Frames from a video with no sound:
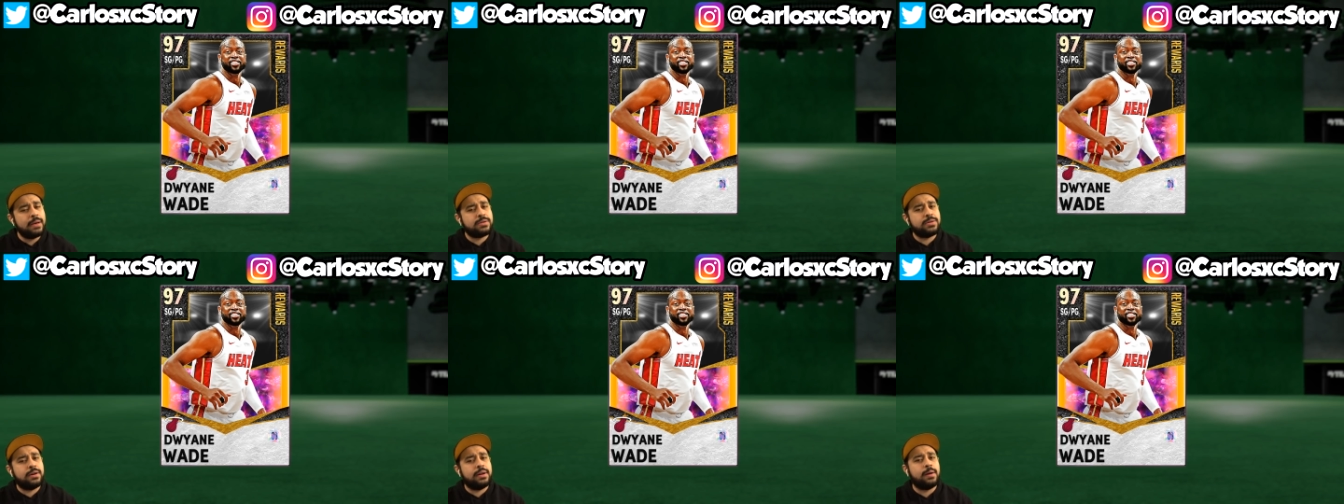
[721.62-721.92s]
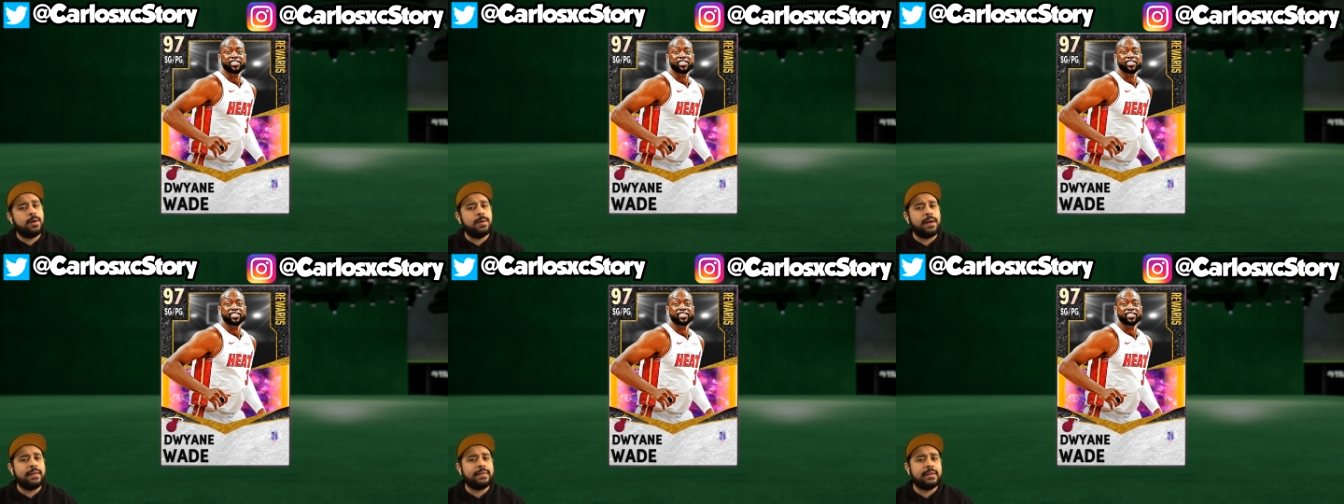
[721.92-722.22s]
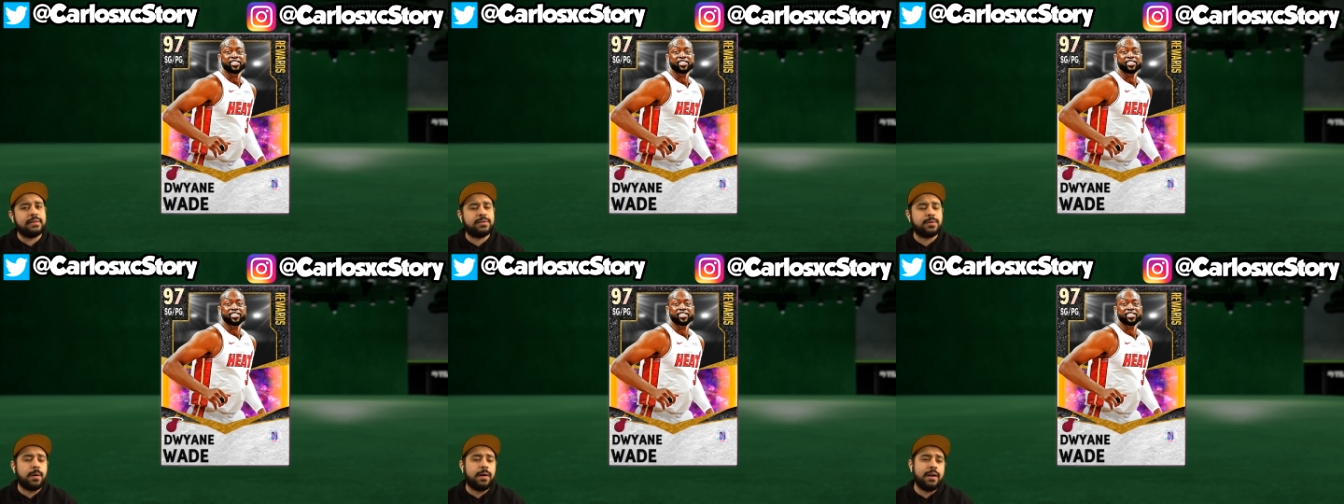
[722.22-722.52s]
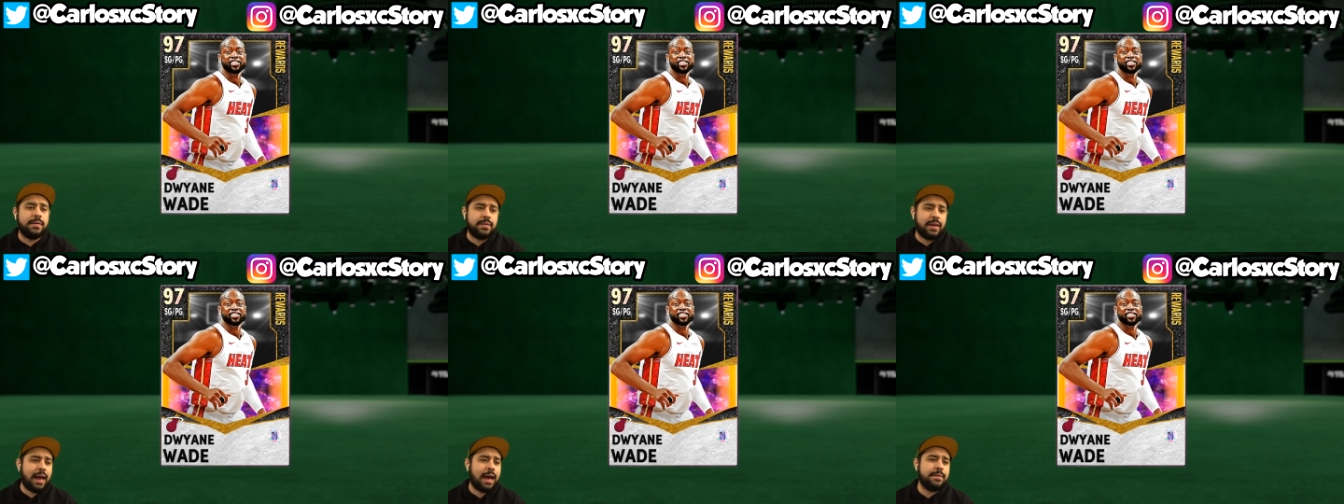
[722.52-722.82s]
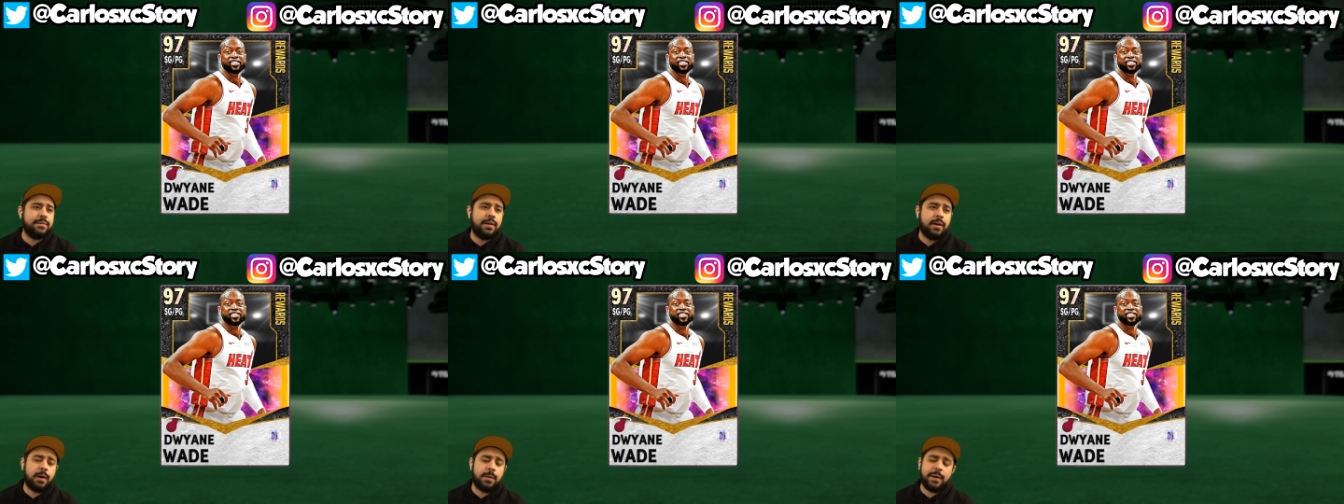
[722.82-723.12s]
Make sure to go get this card if you
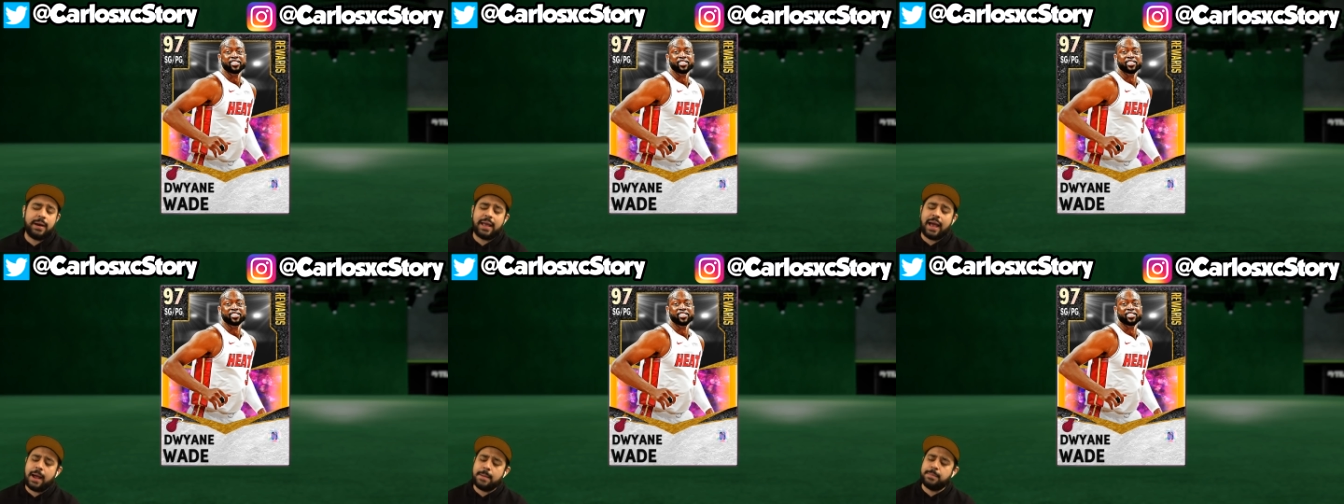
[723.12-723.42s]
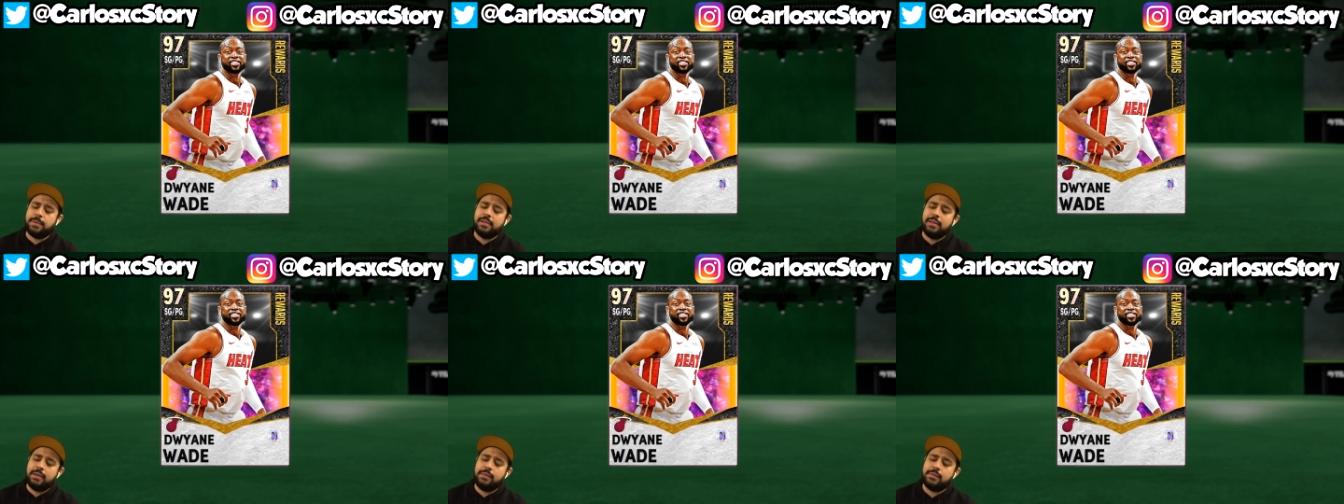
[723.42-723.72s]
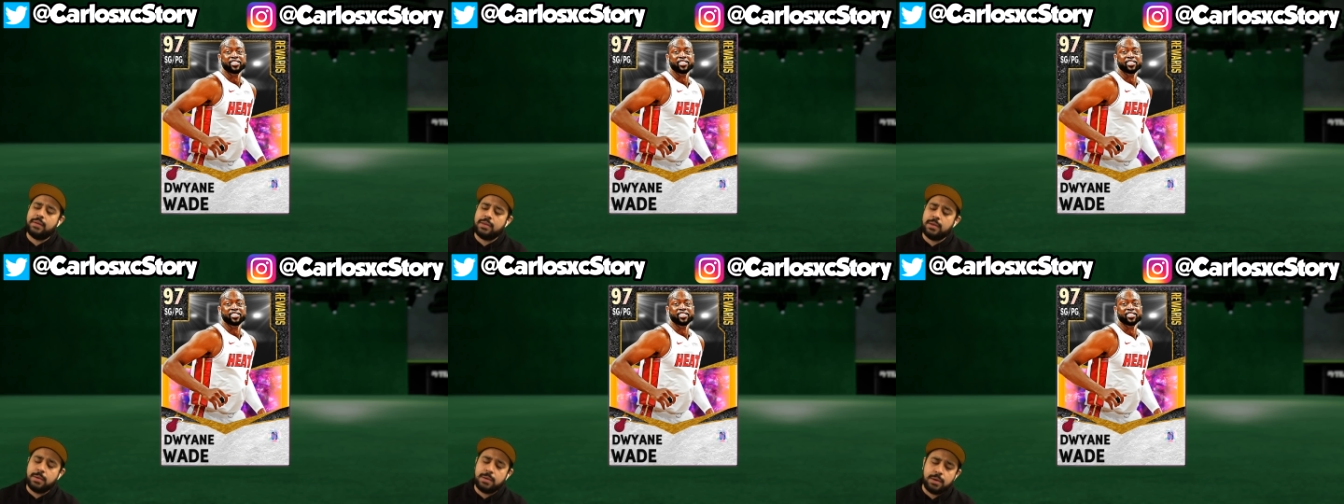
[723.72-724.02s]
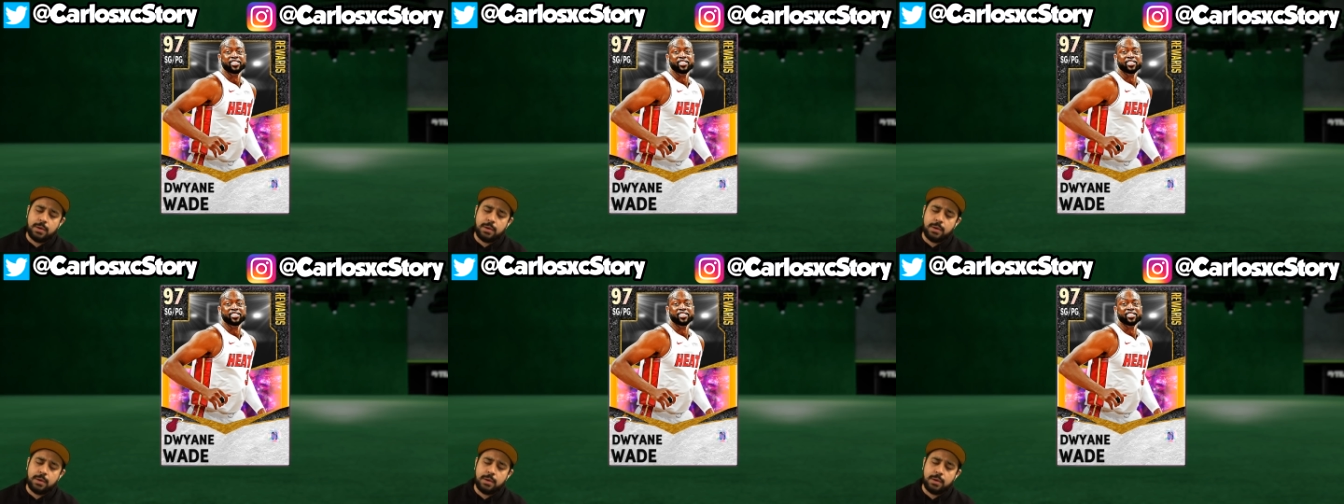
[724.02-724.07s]
haven't already. I believe in you.